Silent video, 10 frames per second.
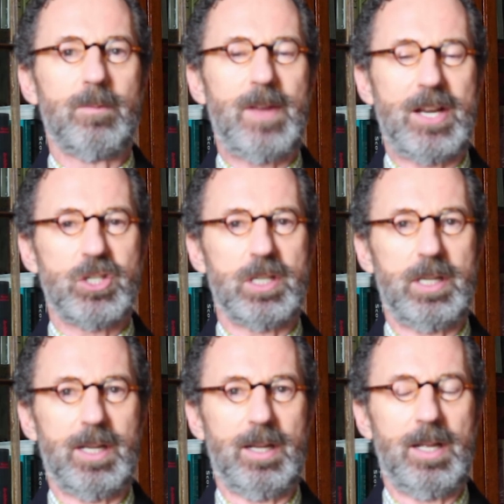the fashion
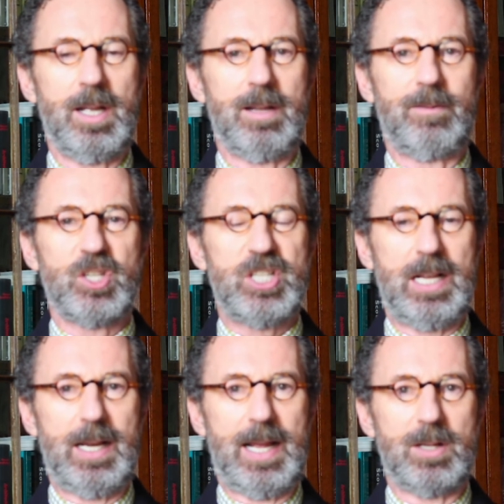here for
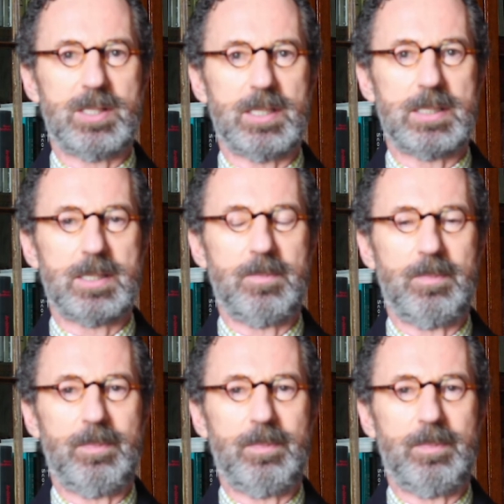Shellhouses.